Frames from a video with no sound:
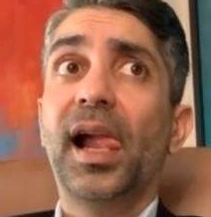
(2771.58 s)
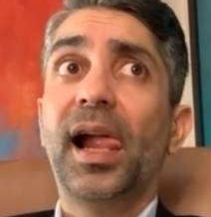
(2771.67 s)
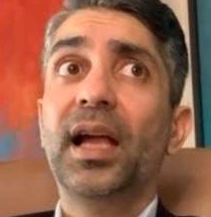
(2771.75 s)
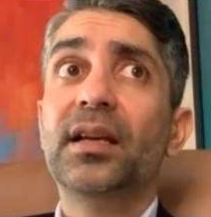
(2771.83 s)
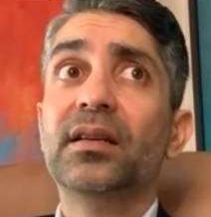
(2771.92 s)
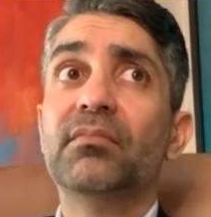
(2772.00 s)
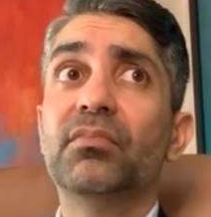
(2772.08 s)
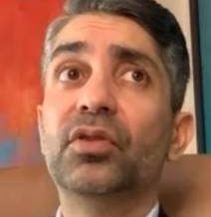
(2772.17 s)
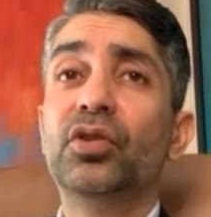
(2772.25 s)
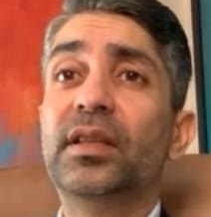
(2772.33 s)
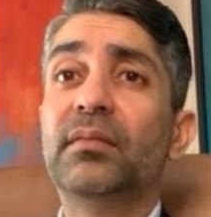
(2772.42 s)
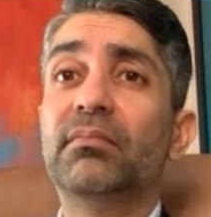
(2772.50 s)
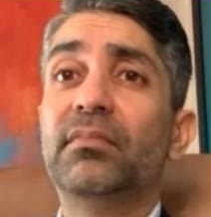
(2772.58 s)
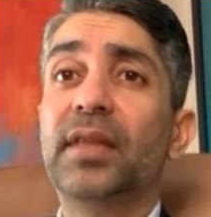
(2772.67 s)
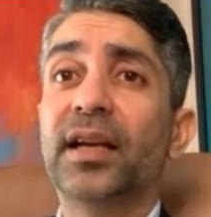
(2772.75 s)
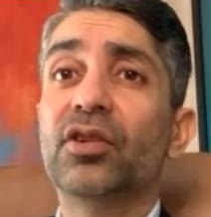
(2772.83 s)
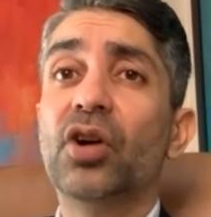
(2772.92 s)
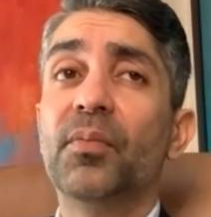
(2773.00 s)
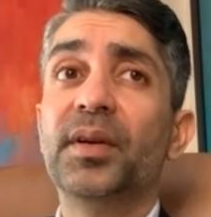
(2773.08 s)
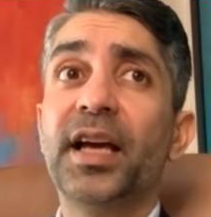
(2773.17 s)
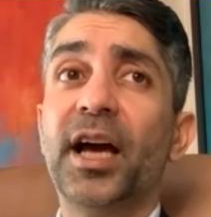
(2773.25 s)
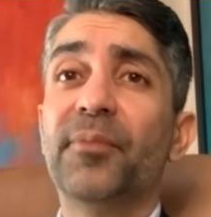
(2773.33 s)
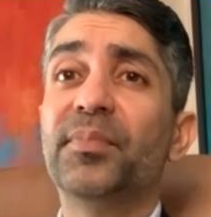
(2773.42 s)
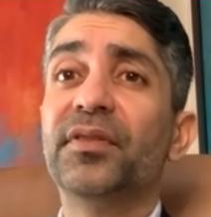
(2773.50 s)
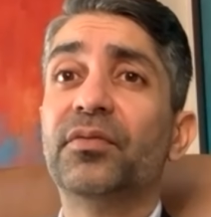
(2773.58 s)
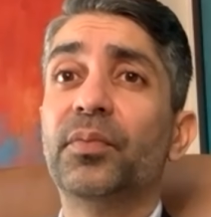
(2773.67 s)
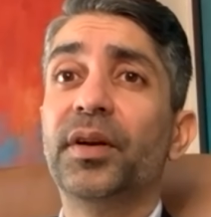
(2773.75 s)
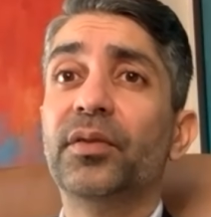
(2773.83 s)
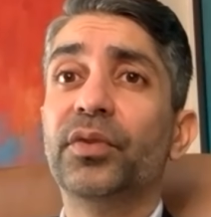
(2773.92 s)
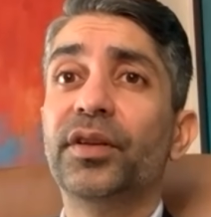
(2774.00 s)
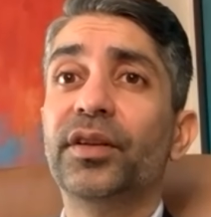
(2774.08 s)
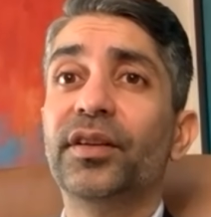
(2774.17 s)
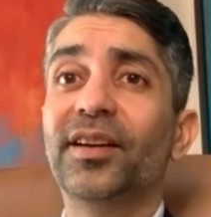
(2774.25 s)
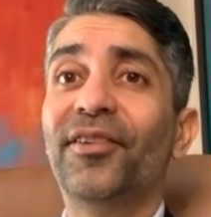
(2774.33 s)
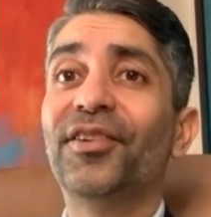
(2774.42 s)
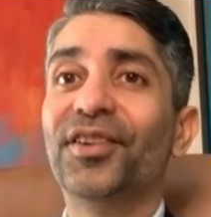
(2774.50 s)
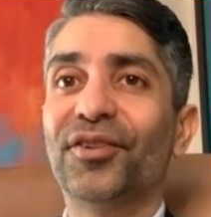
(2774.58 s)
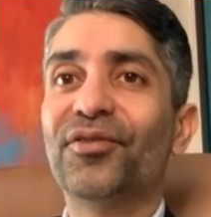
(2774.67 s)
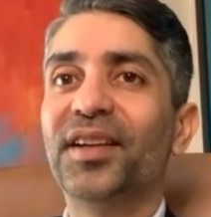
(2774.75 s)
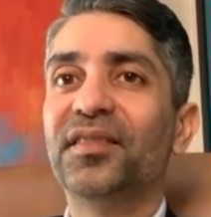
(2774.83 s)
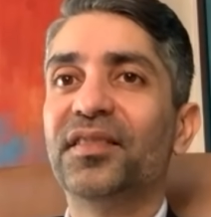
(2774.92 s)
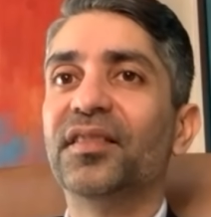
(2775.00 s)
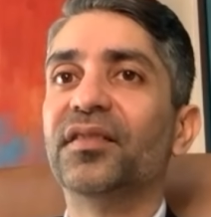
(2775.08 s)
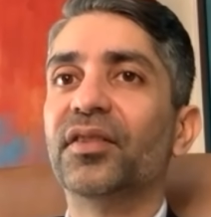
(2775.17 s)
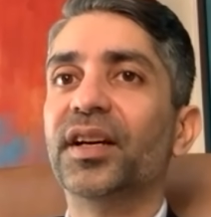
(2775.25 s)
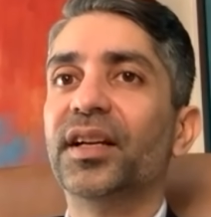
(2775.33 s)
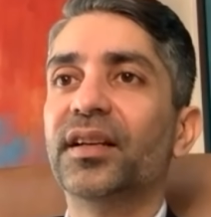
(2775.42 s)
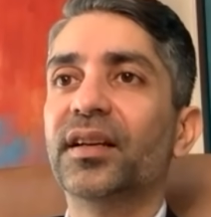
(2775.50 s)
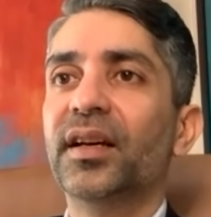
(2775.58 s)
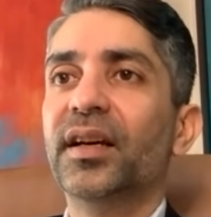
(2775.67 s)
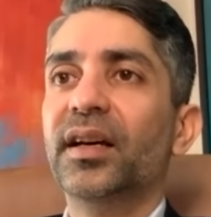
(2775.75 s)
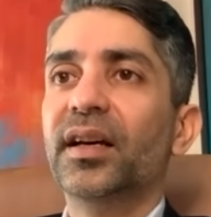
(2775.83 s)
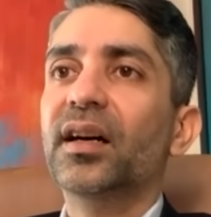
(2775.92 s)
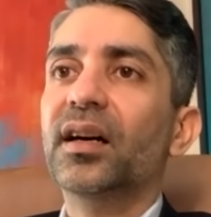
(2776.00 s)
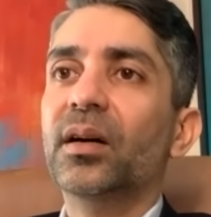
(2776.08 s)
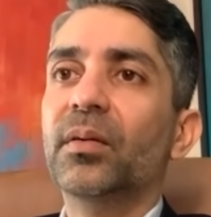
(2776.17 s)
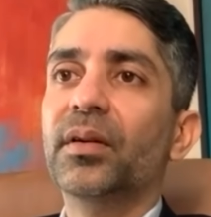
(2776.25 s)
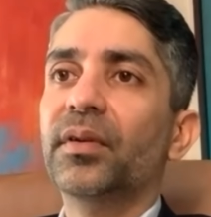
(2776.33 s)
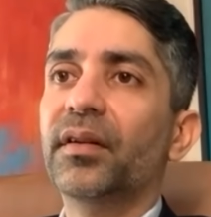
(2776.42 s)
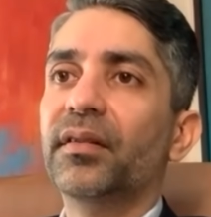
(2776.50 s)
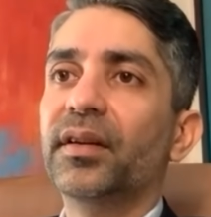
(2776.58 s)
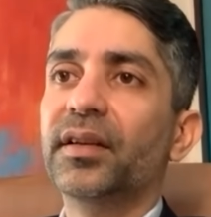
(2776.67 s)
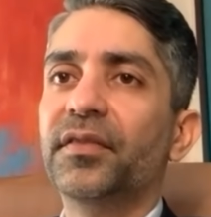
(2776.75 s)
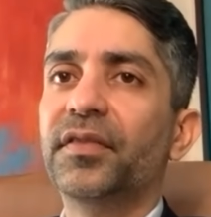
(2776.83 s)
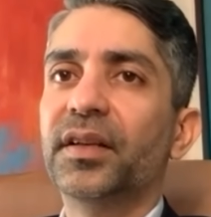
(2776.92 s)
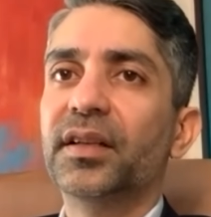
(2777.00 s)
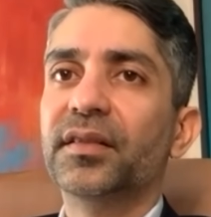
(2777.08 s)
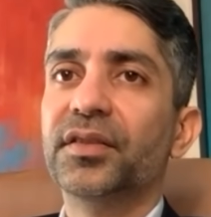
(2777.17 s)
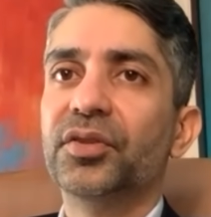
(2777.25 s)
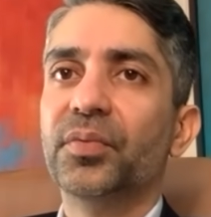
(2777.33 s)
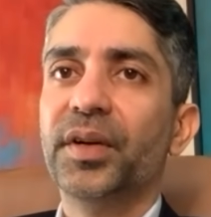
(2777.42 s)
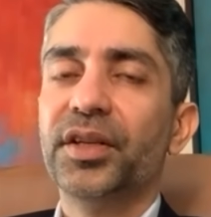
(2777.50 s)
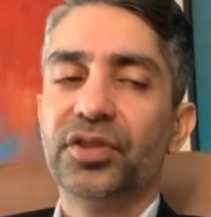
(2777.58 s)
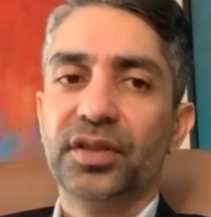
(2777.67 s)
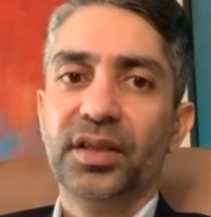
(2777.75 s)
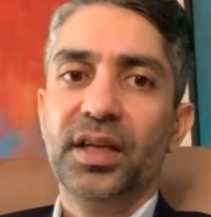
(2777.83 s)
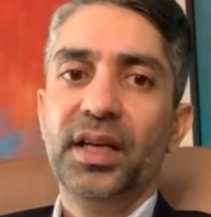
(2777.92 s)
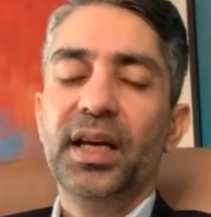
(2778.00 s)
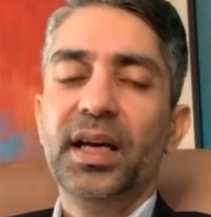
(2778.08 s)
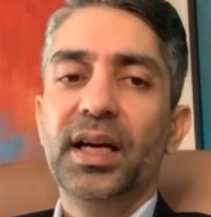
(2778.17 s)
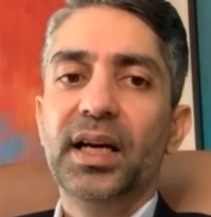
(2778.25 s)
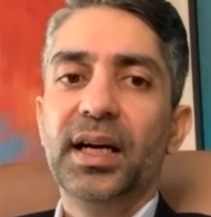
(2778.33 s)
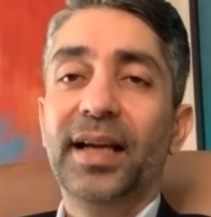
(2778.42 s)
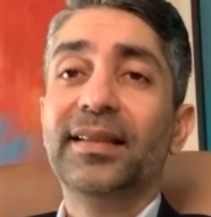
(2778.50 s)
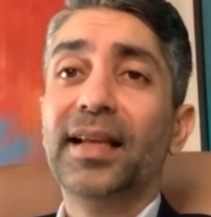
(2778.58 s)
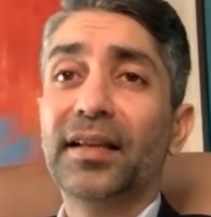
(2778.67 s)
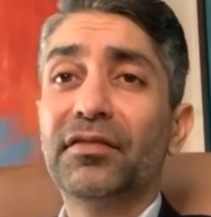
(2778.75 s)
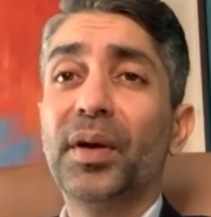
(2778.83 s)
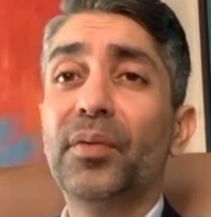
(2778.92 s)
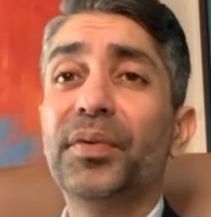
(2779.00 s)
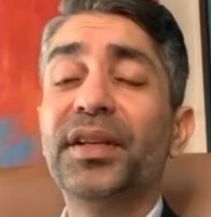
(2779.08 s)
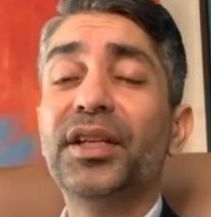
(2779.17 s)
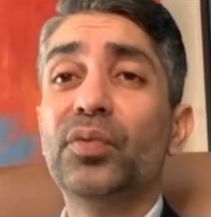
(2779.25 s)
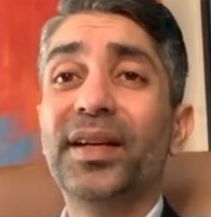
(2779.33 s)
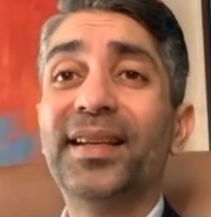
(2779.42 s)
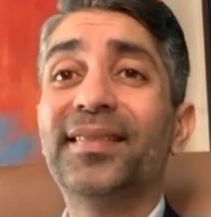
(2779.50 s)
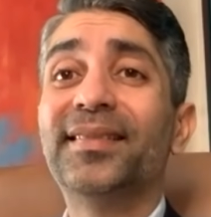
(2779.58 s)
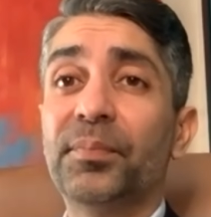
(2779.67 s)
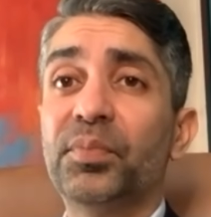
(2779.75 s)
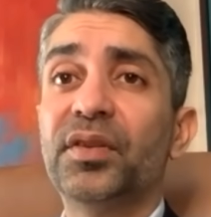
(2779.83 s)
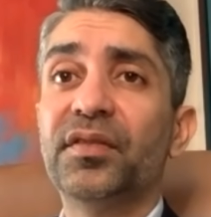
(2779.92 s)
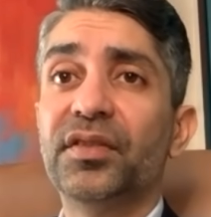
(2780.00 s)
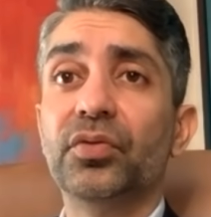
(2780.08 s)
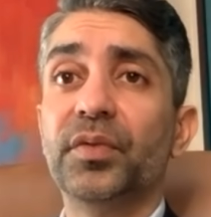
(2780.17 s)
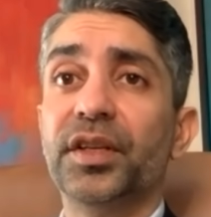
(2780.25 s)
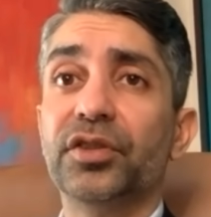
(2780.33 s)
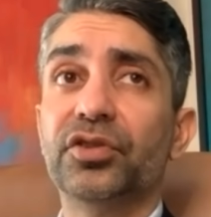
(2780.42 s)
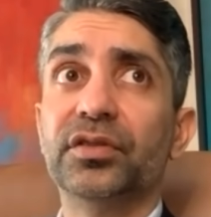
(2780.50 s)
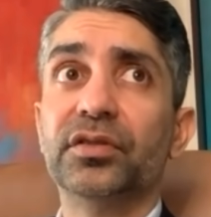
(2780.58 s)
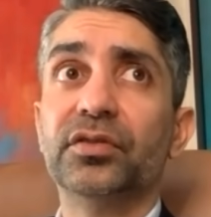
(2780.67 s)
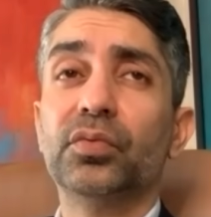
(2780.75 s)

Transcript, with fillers: and that normally happens when we are in a crisis, right? Uh, when we are in a difficult situation. Uh, and that's where we need to accept situations.